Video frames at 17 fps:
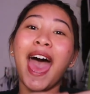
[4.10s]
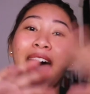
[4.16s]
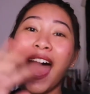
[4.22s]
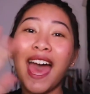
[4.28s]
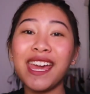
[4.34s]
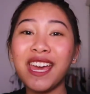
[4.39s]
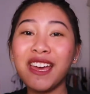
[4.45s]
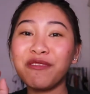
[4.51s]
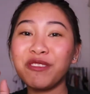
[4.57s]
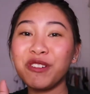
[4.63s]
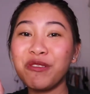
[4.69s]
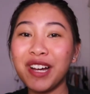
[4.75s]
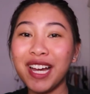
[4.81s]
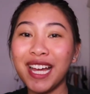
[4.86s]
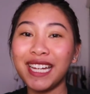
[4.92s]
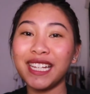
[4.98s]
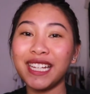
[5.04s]
Hi
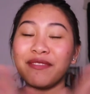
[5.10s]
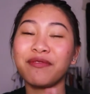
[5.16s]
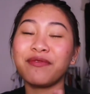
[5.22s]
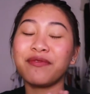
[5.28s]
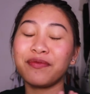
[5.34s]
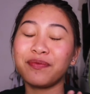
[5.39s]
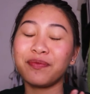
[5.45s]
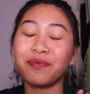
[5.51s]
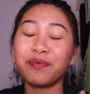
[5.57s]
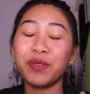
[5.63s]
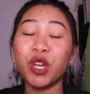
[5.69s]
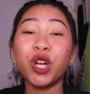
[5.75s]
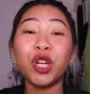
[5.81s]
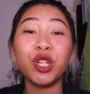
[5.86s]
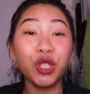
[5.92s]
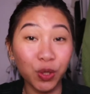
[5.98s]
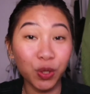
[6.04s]
everyone! If
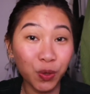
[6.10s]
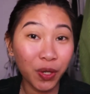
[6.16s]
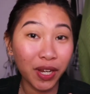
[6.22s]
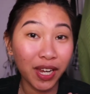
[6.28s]
you're new